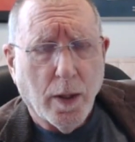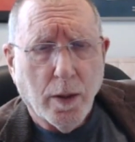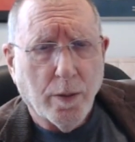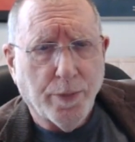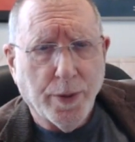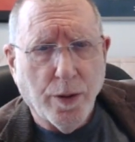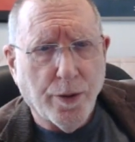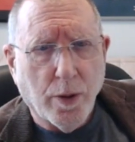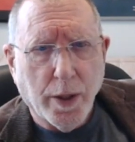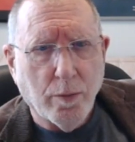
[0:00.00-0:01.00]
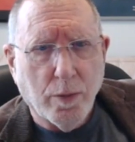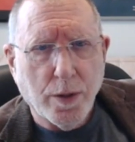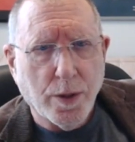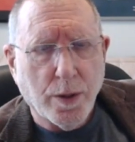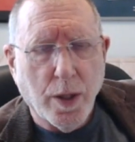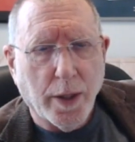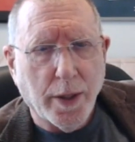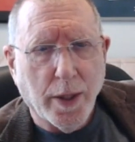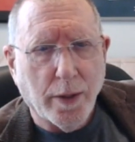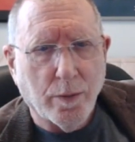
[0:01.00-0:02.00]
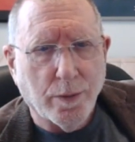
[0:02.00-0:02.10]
But Bill thought he was not yet